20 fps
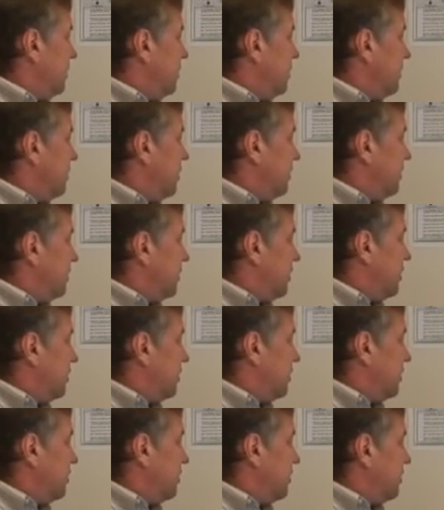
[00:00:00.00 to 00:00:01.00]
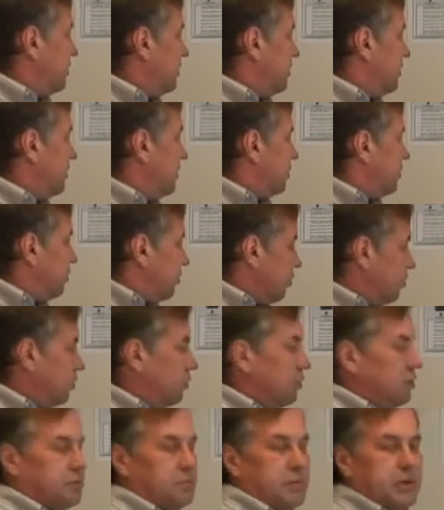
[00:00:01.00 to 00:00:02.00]
There's a
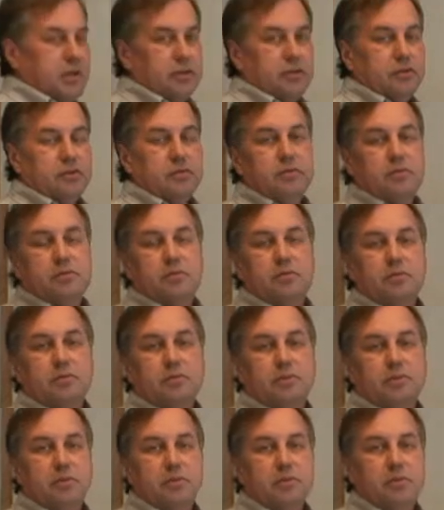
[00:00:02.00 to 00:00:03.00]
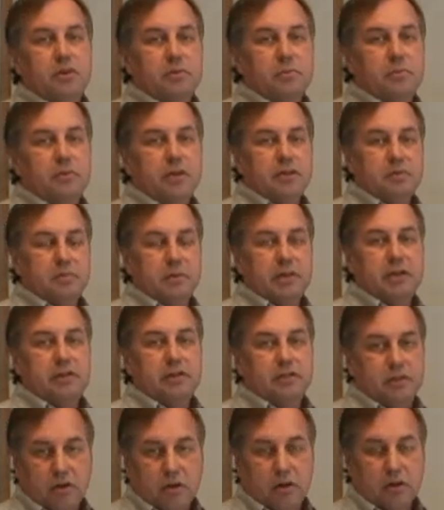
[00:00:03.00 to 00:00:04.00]
tools menu which incorporates many
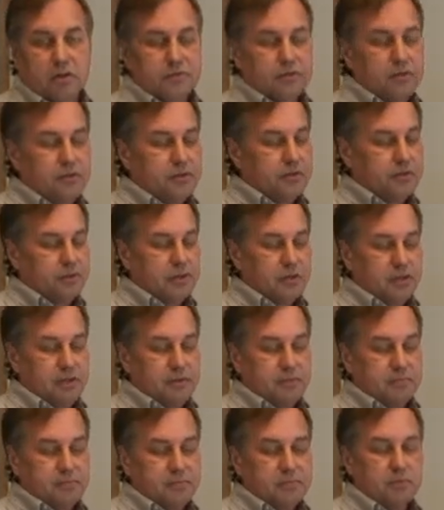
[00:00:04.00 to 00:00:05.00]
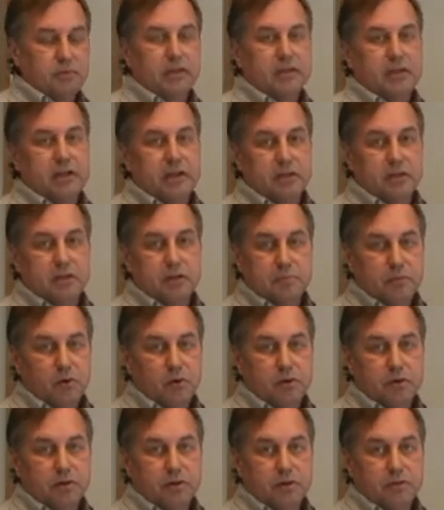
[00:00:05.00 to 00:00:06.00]
solvers, rectangular to
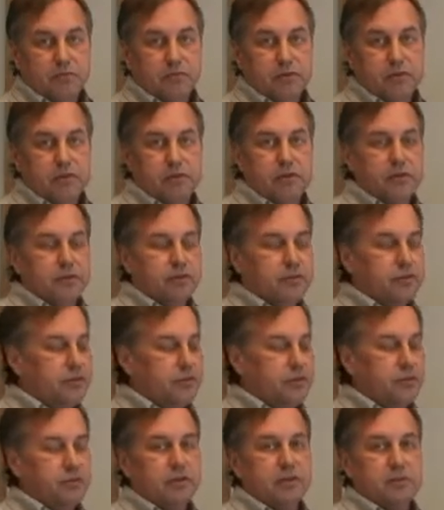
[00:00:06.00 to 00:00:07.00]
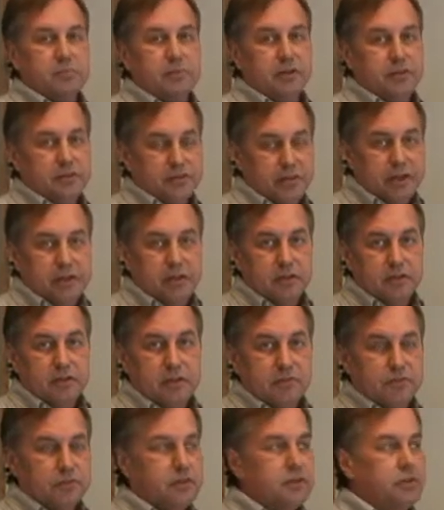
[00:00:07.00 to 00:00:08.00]
polar converters, degrees minute second
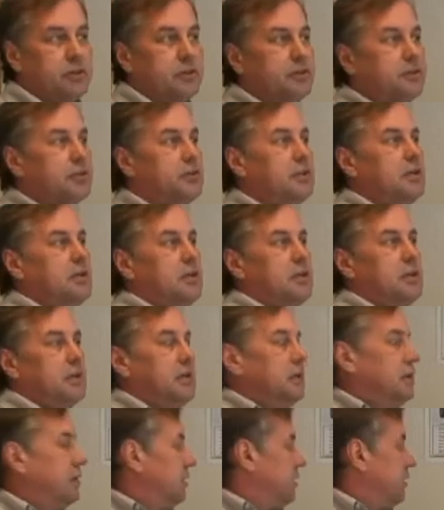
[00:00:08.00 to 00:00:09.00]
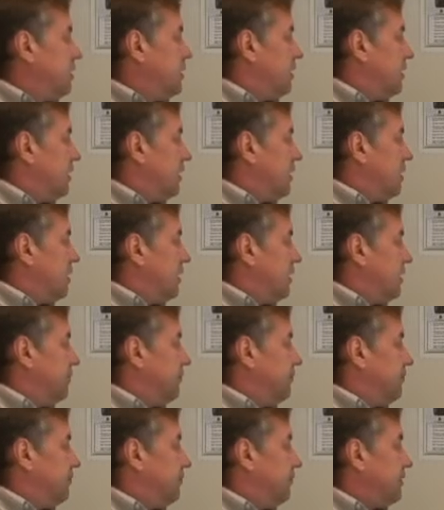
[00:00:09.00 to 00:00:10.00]
converters.
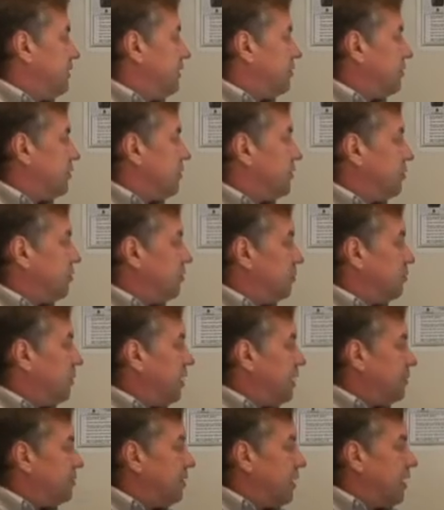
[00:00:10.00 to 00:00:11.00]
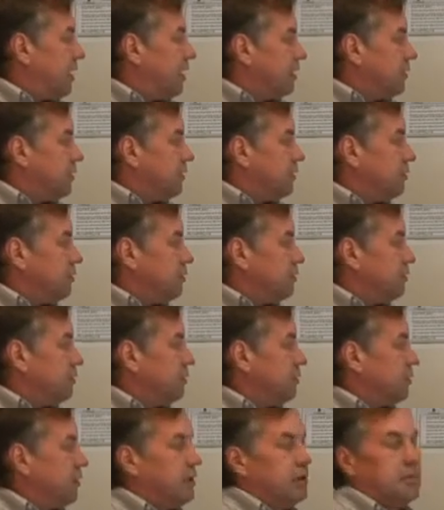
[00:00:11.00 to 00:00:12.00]
There's also pipe tally
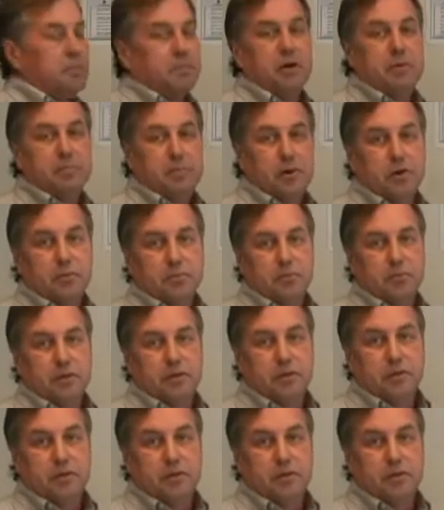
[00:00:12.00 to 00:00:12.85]
and pump output